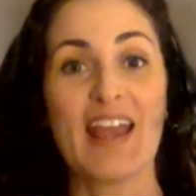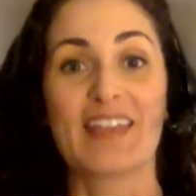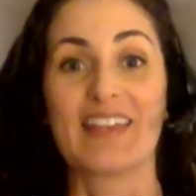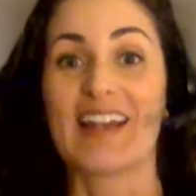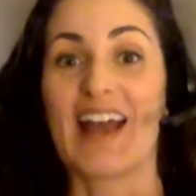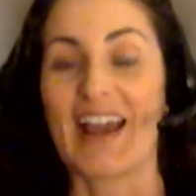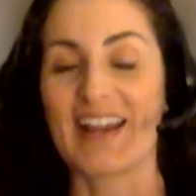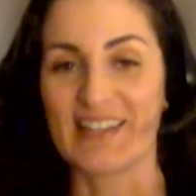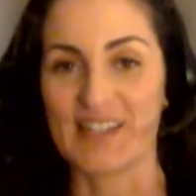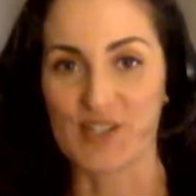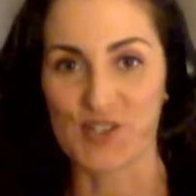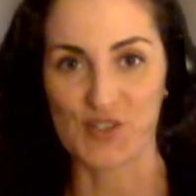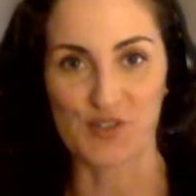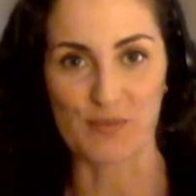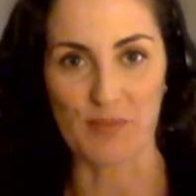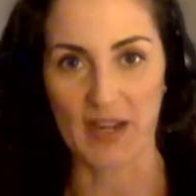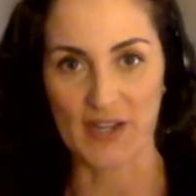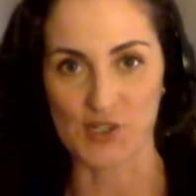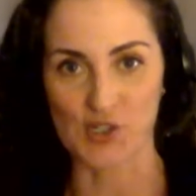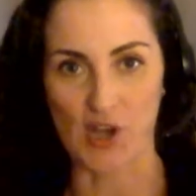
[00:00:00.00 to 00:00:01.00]
then I didn't do
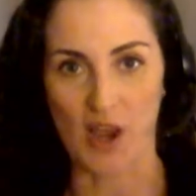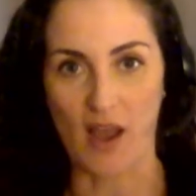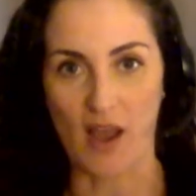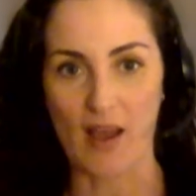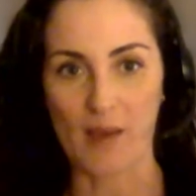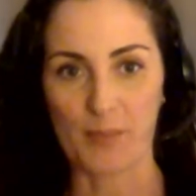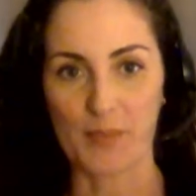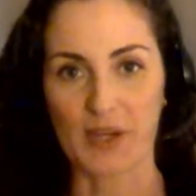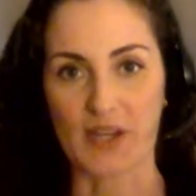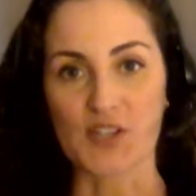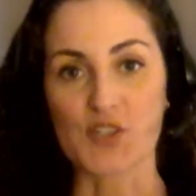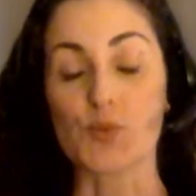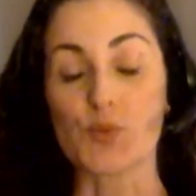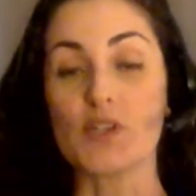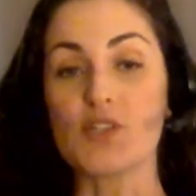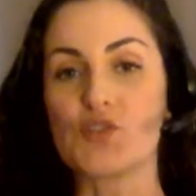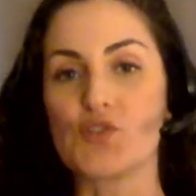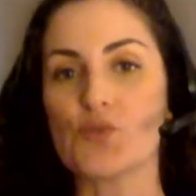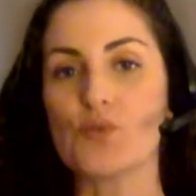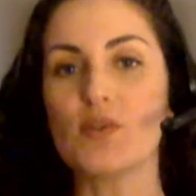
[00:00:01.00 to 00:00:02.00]
my job, because
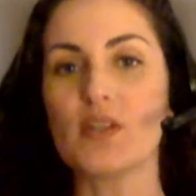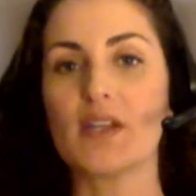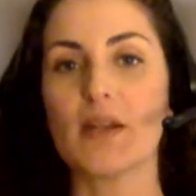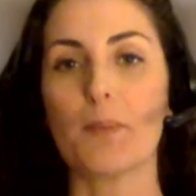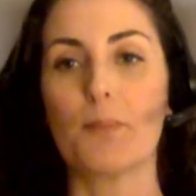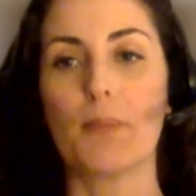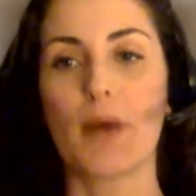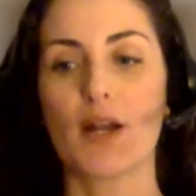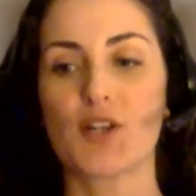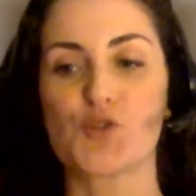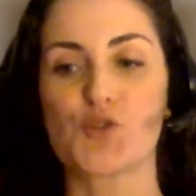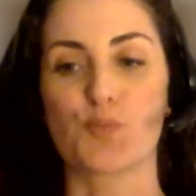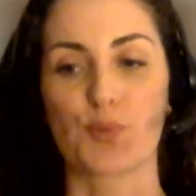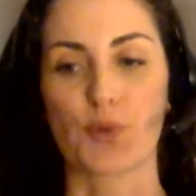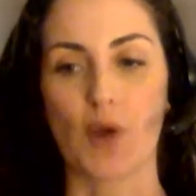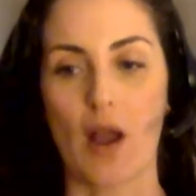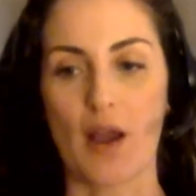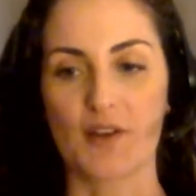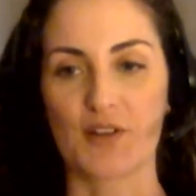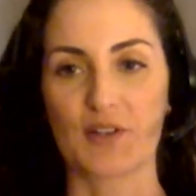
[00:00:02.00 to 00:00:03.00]
we do need a much
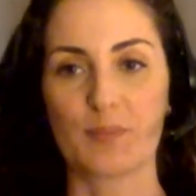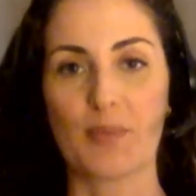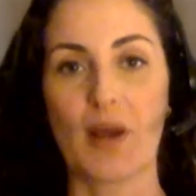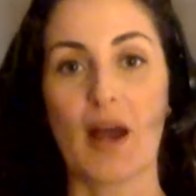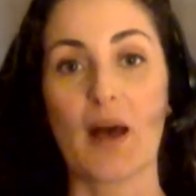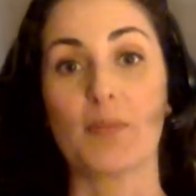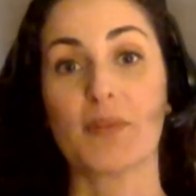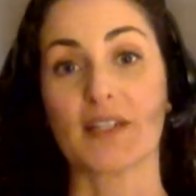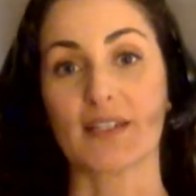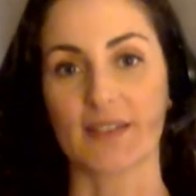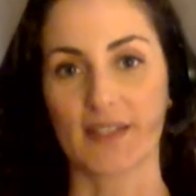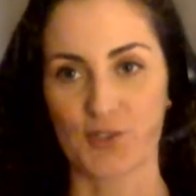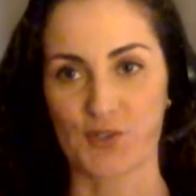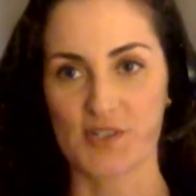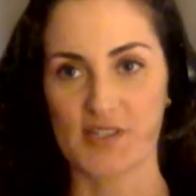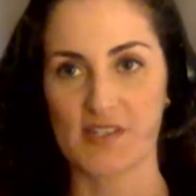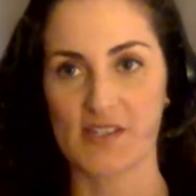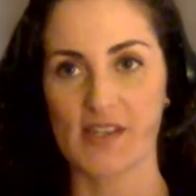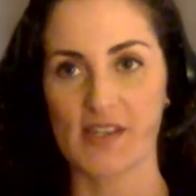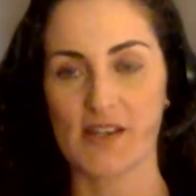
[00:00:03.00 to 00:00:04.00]
broader public
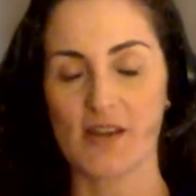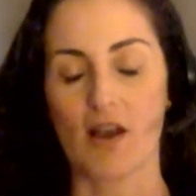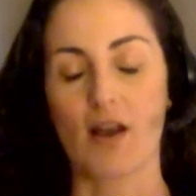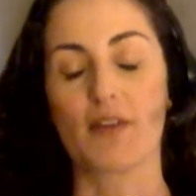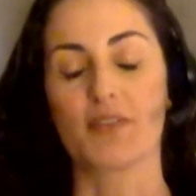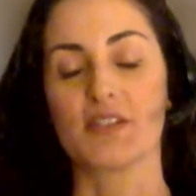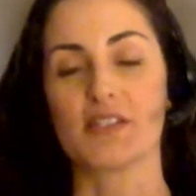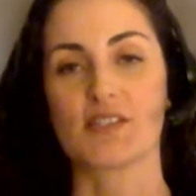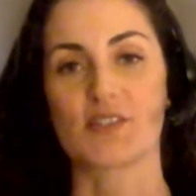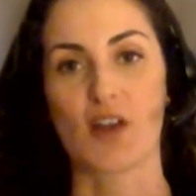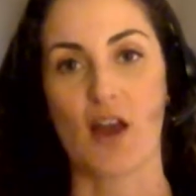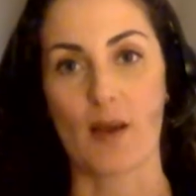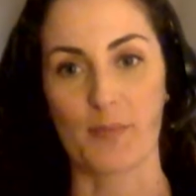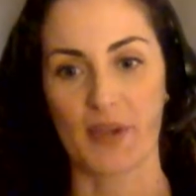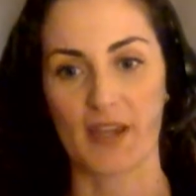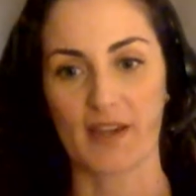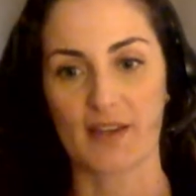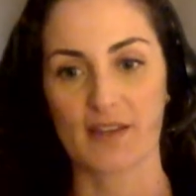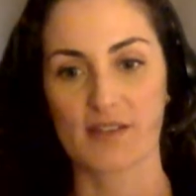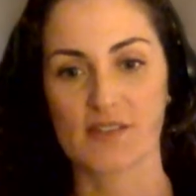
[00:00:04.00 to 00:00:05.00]
literacy on these
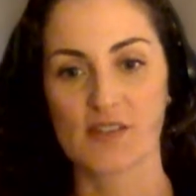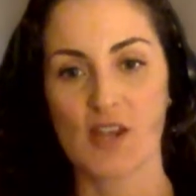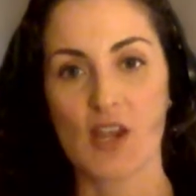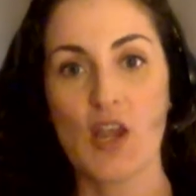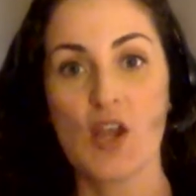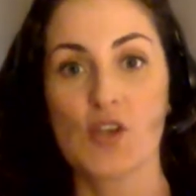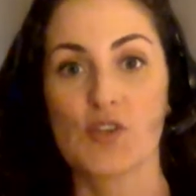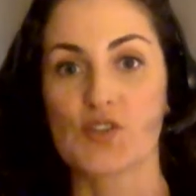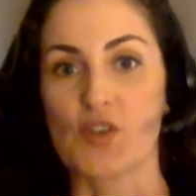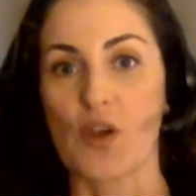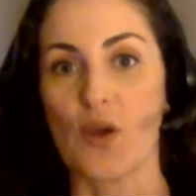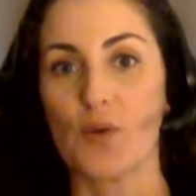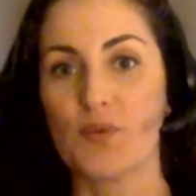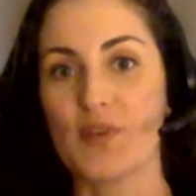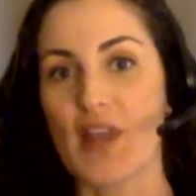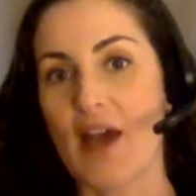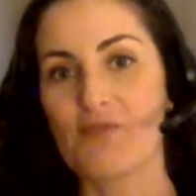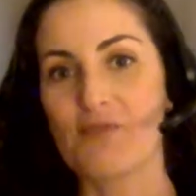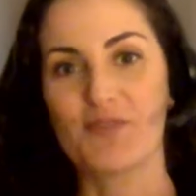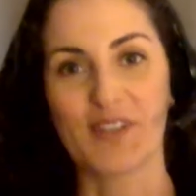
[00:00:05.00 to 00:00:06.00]
topics. So
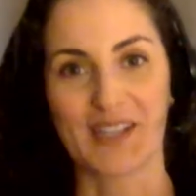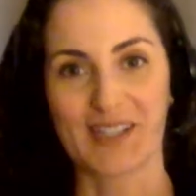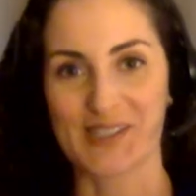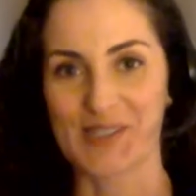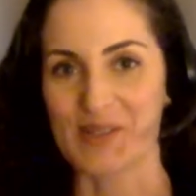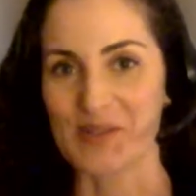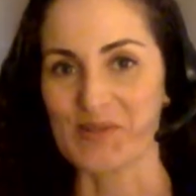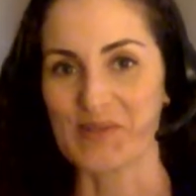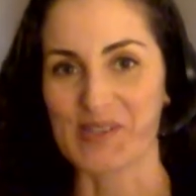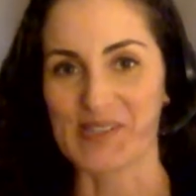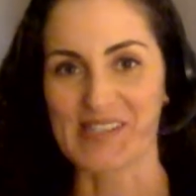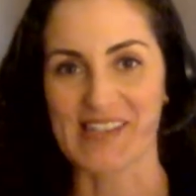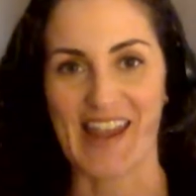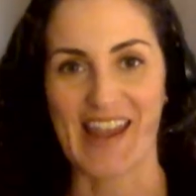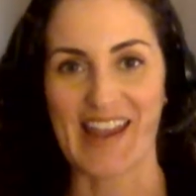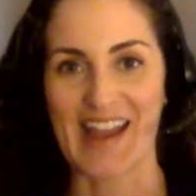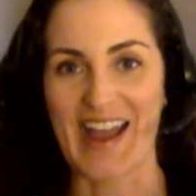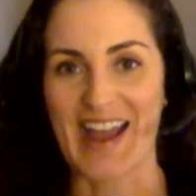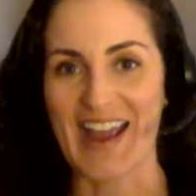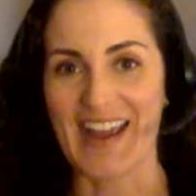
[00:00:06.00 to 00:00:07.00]
Netflix uses
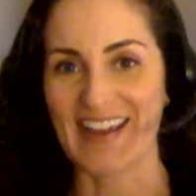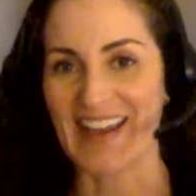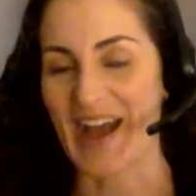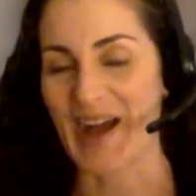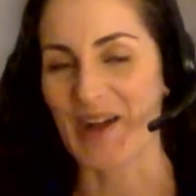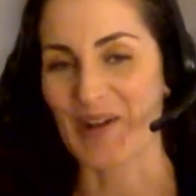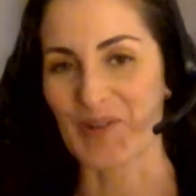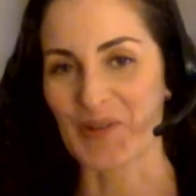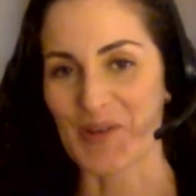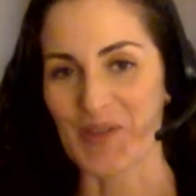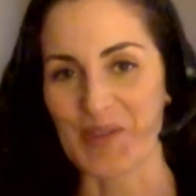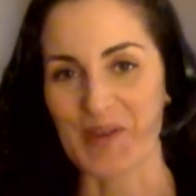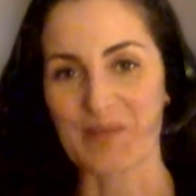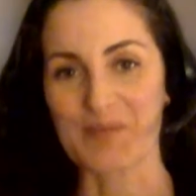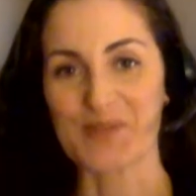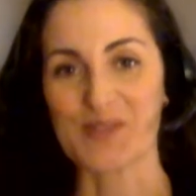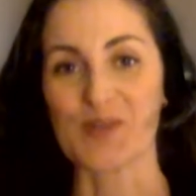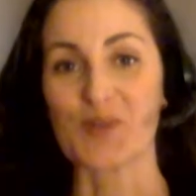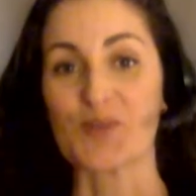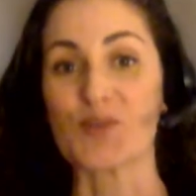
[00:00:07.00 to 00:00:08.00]
AI
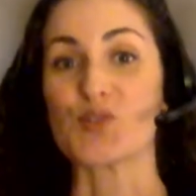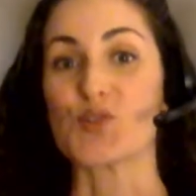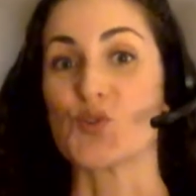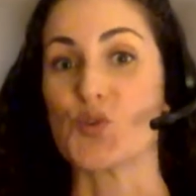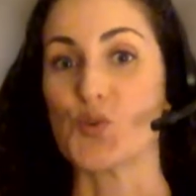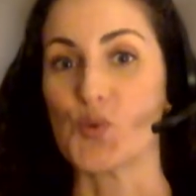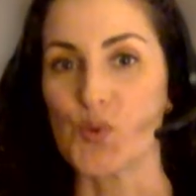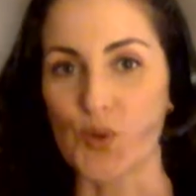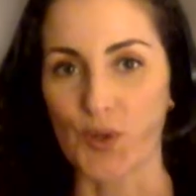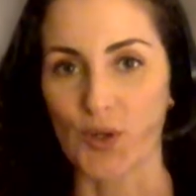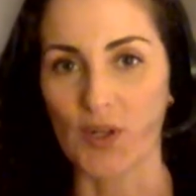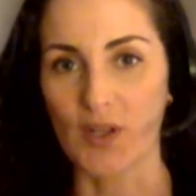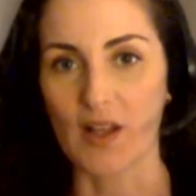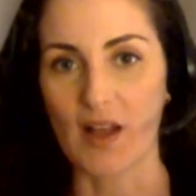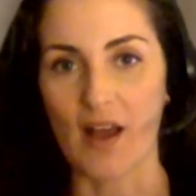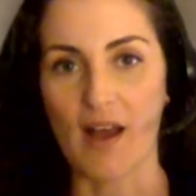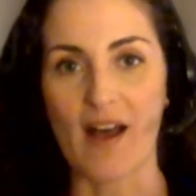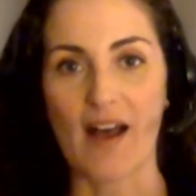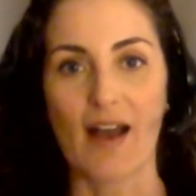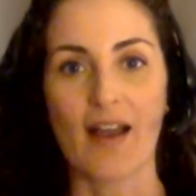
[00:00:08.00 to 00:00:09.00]
algorithms. So does Google.
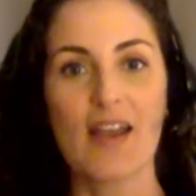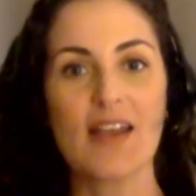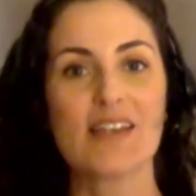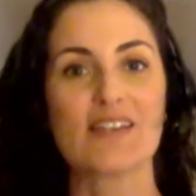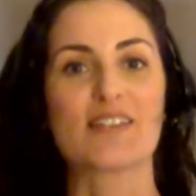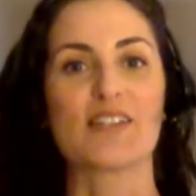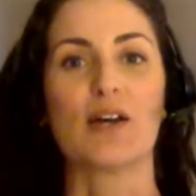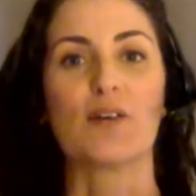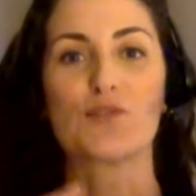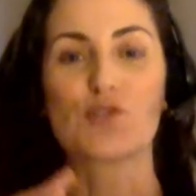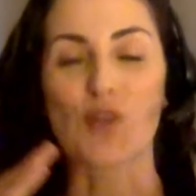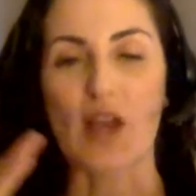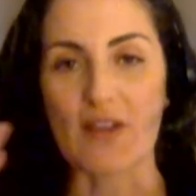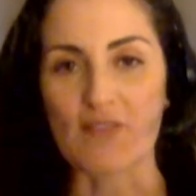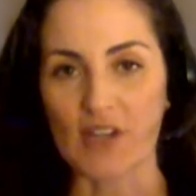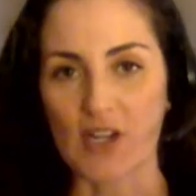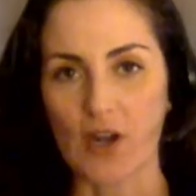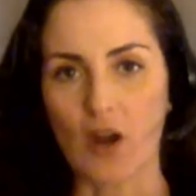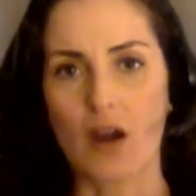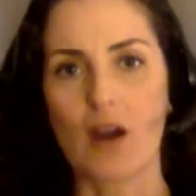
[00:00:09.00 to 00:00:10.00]

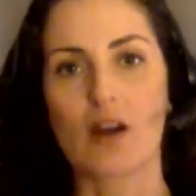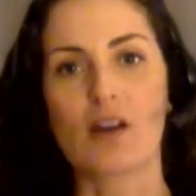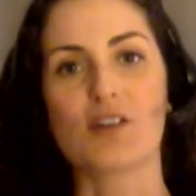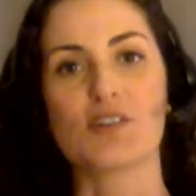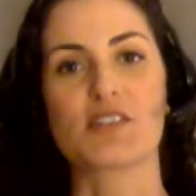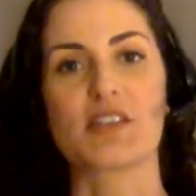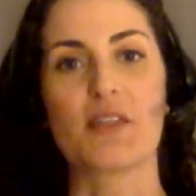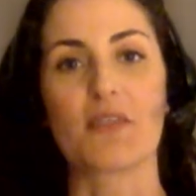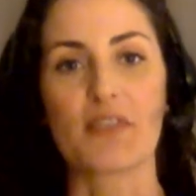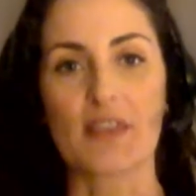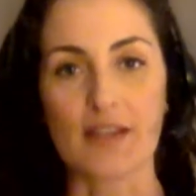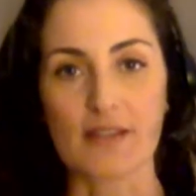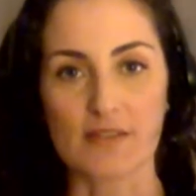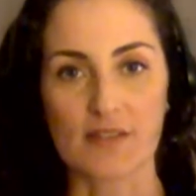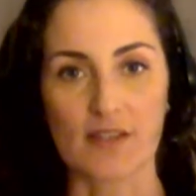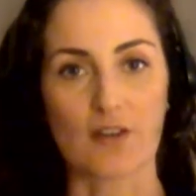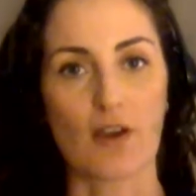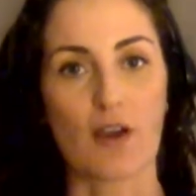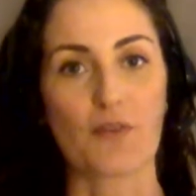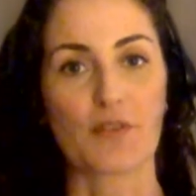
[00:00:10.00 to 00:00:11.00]
Self-driving cars and things
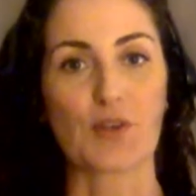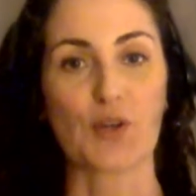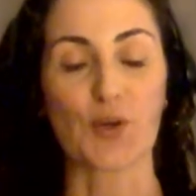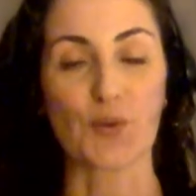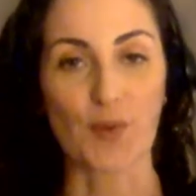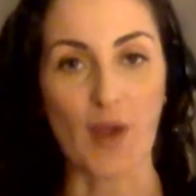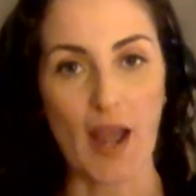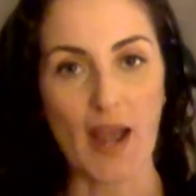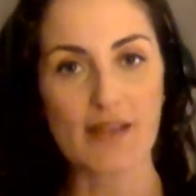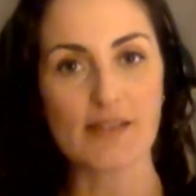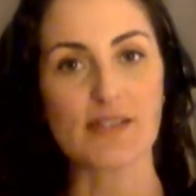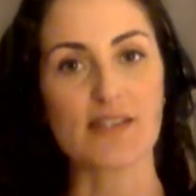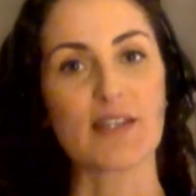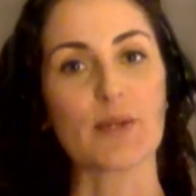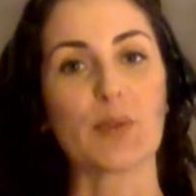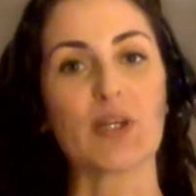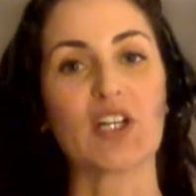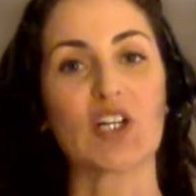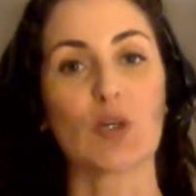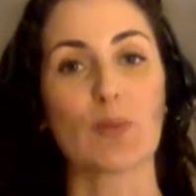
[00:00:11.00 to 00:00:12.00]
that are on the horizon that
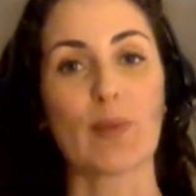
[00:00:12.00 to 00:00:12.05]
we hear